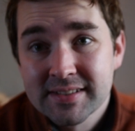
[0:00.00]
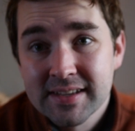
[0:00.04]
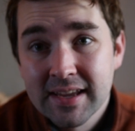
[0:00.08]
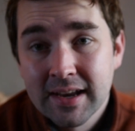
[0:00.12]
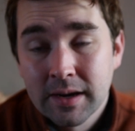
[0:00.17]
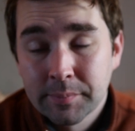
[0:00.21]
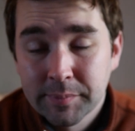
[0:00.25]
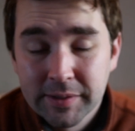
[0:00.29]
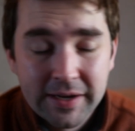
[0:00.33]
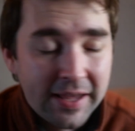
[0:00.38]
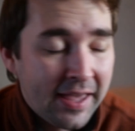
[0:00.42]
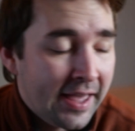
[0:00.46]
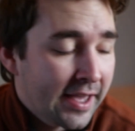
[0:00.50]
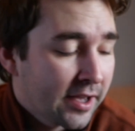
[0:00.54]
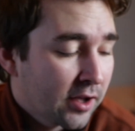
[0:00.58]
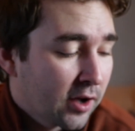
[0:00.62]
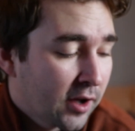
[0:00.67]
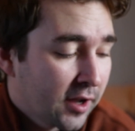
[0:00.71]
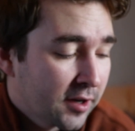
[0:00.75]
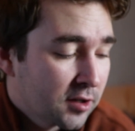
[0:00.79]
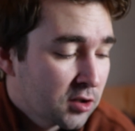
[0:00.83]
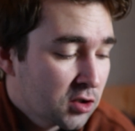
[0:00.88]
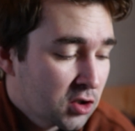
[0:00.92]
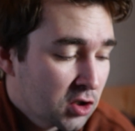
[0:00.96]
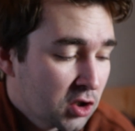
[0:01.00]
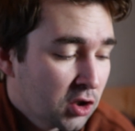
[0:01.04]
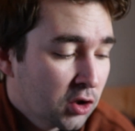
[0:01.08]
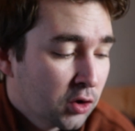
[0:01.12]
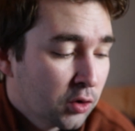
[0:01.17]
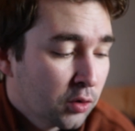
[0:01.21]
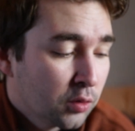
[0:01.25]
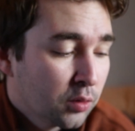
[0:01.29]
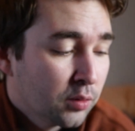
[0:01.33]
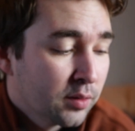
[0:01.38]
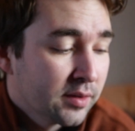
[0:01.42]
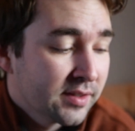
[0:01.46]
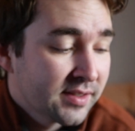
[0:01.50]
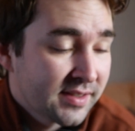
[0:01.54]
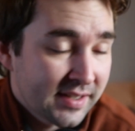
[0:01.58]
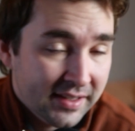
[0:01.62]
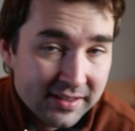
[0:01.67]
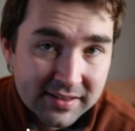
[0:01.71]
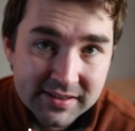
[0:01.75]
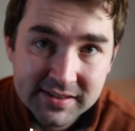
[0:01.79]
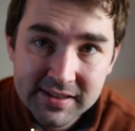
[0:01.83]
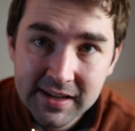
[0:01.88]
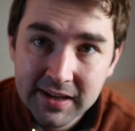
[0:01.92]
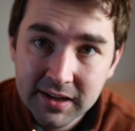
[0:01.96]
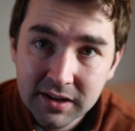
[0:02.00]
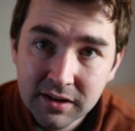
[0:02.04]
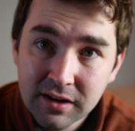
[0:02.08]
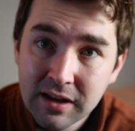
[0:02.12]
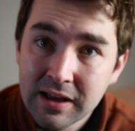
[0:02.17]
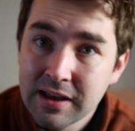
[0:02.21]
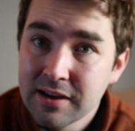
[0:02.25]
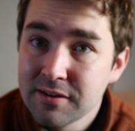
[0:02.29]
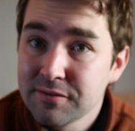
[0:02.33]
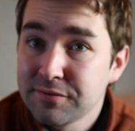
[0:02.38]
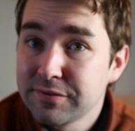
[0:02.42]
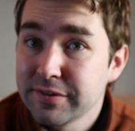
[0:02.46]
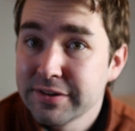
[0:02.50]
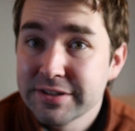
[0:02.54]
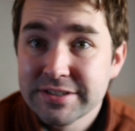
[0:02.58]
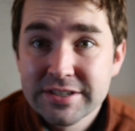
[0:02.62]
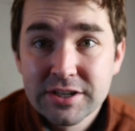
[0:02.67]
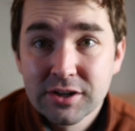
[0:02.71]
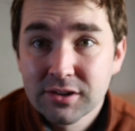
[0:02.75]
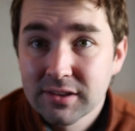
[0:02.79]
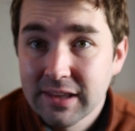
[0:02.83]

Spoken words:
and I'm going to hang on to Sing Sing for dear